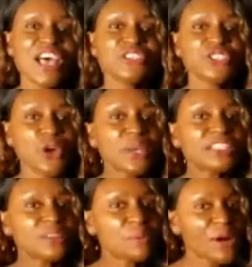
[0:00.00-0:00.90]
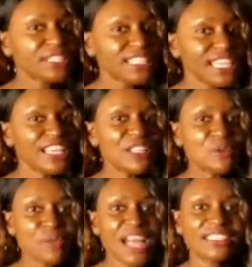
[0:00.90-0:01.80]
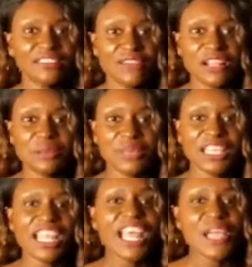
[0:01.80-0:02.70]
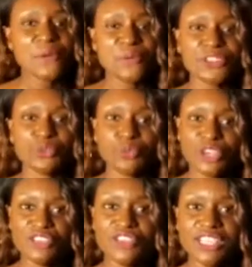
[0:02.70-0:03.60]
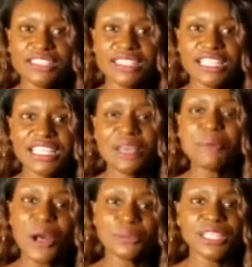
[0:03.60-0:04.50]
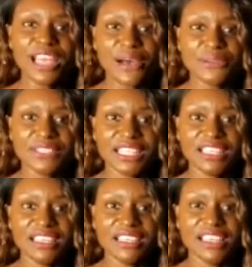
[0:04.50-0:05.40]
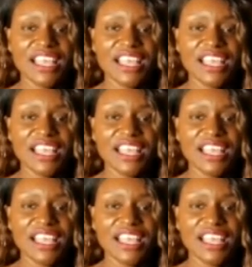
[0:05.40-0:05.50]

So it's a particular RAD development. It was previously public housing.